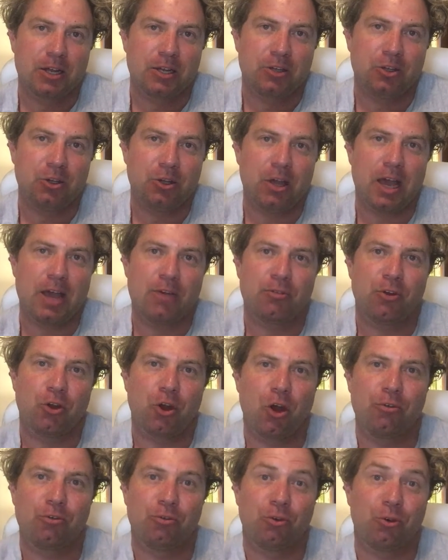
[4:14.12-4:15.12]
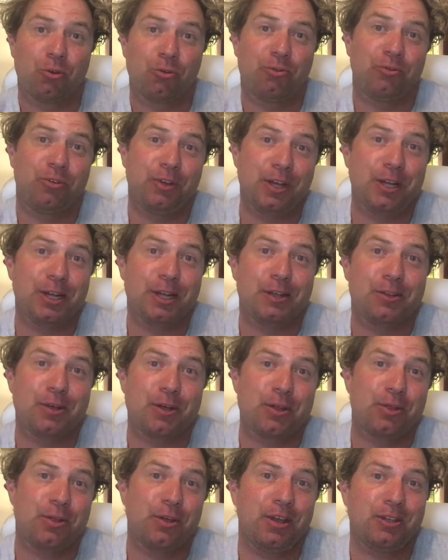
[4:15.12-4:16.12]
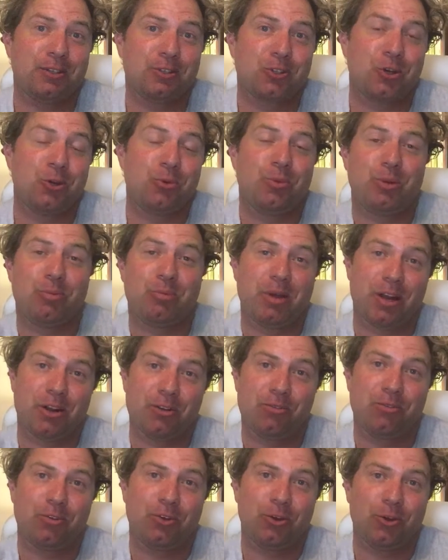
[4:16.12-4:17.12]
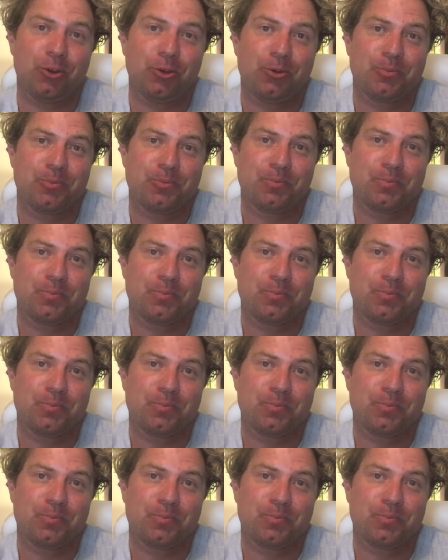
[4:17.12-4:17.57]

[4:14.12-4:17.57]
Do you have an overall feeling that things could be better for you?